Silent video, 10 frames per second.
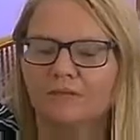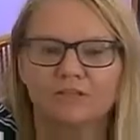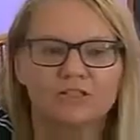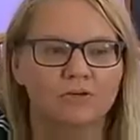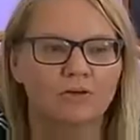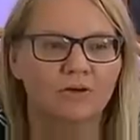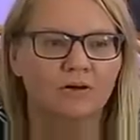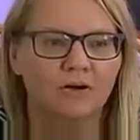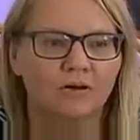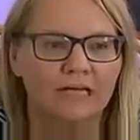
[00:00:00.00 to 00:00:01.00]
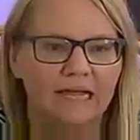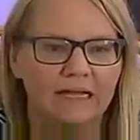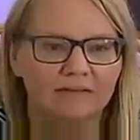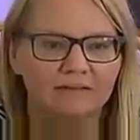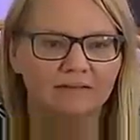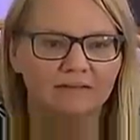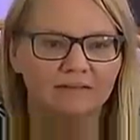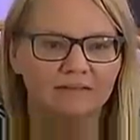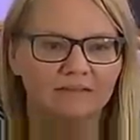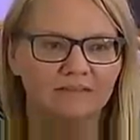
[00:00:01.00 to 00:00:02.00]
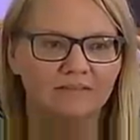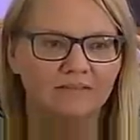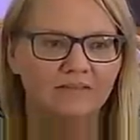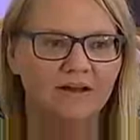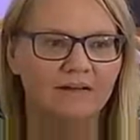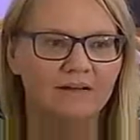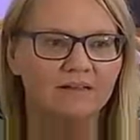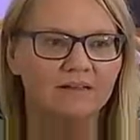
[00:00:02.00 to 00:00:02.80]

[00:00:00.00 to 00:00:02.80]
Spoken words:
Joker card again. Right?